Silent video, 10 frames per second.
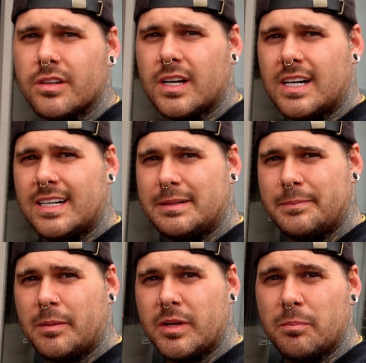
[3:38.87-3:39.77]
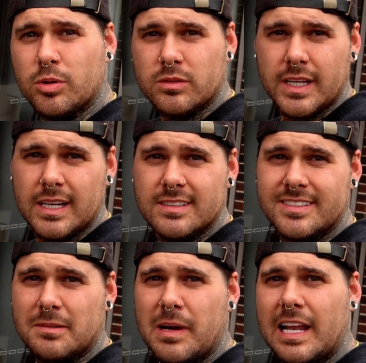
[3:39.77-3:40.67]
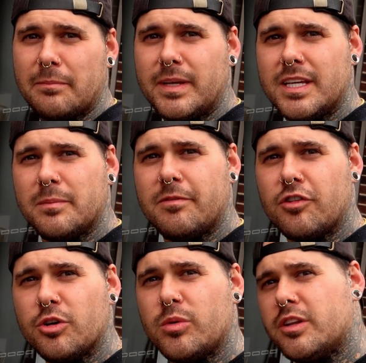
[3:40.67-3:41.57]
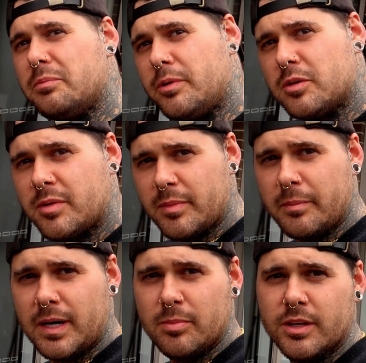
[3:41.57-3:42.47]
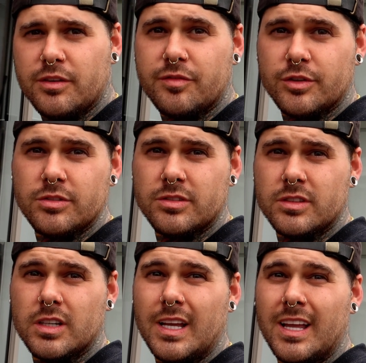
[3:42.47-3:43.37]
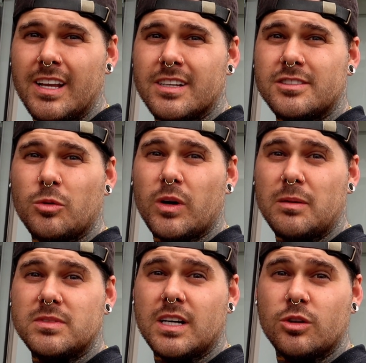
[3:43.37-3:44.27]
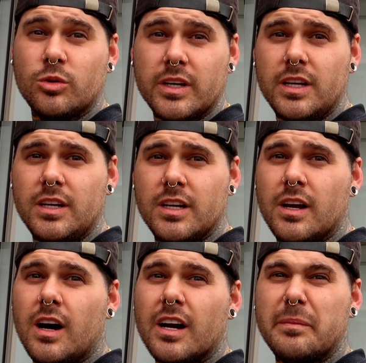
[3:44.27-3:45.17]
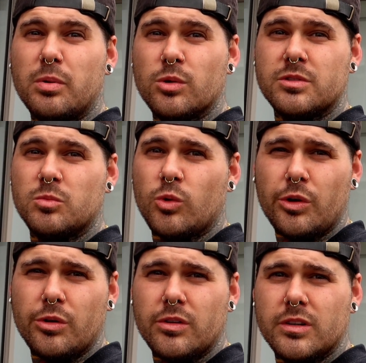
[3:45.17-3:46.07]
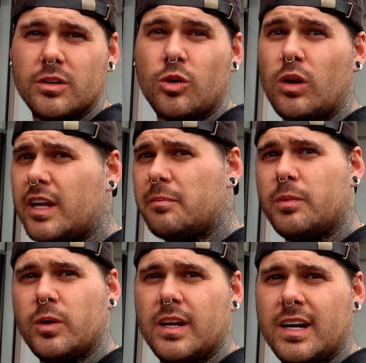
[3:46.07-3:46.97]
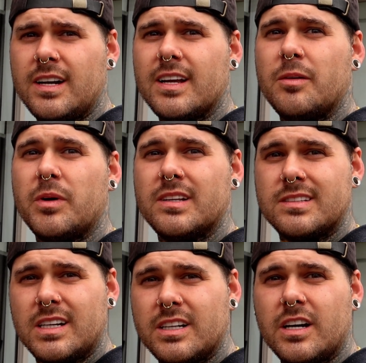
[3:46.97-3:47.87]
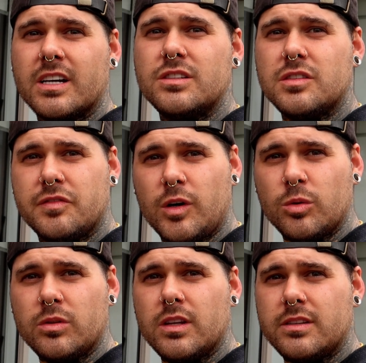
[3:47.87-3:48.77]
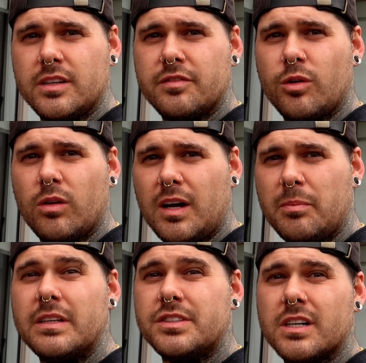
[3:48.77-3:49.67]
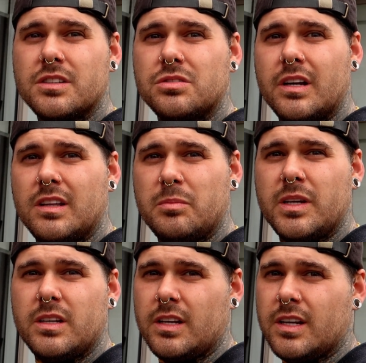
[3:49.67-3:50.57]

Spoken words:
I'm going to put down some aluminium foil on the bottom of my barbecue first. So when I'm done cooking, I can pour some water on it or let it burn out. And when it's done, I can just fold the tin foil up and chuck it straight in the bin.